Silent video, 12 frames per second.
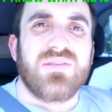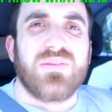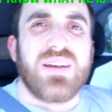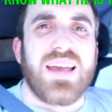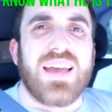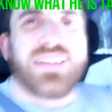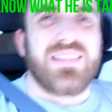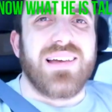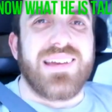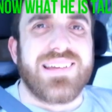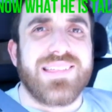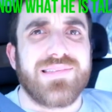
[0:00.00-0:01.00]
We had
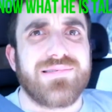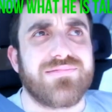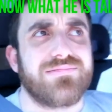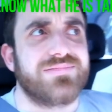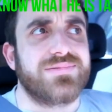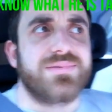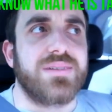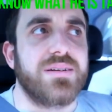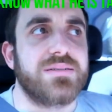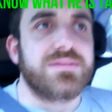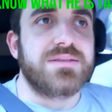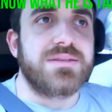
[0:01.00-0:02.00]
like
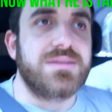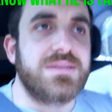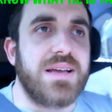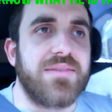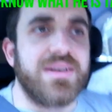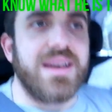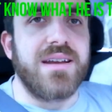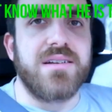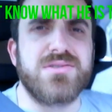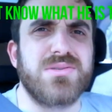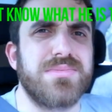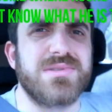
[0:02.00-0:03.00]

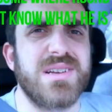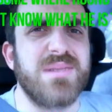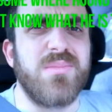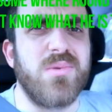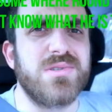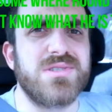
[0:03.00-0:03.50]
700-800% more